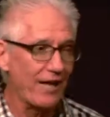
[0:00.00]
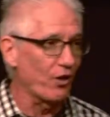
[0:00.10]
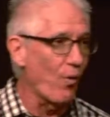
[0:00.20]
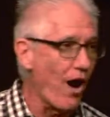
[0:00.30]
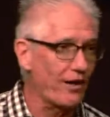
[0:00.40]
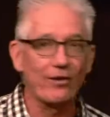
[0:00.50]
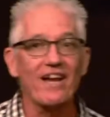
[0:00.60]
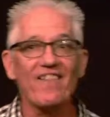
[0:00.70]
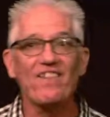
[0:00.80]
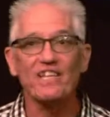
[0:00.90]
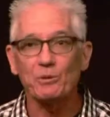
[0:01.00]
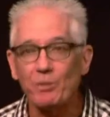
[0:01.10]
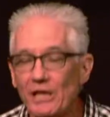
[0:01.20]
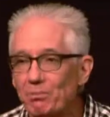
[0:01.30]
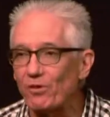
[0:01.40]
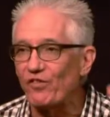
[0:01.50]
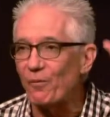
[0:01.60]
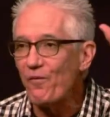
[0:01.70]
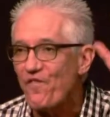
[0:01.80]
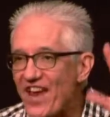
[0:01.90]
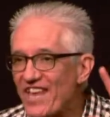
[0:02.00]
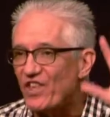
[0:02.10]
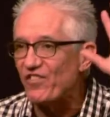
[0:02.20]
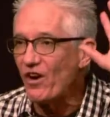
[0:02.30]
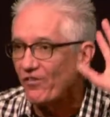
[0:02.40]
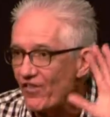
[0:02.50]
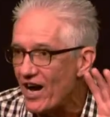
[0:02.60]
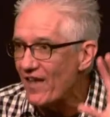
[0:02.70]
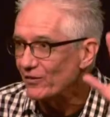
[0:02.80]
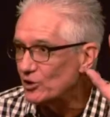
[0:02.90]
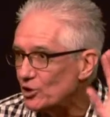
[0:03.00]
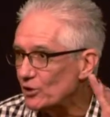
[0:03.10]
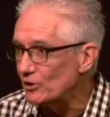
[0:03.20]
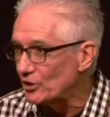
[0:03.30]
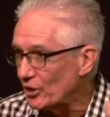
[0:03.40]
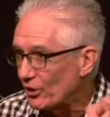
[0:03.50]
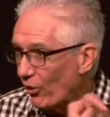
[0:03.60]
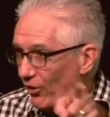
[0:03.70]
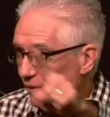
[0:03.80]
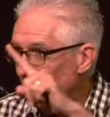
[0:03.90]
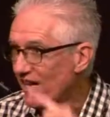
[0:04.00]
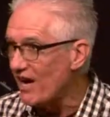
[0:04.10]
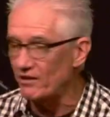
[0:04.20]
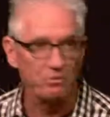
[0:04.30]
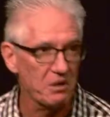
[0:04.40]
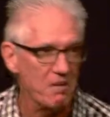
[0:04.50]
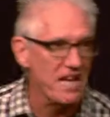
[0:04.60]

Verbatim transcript: of the water, and these people from Faith of Our Fathers Church in North Redondo would be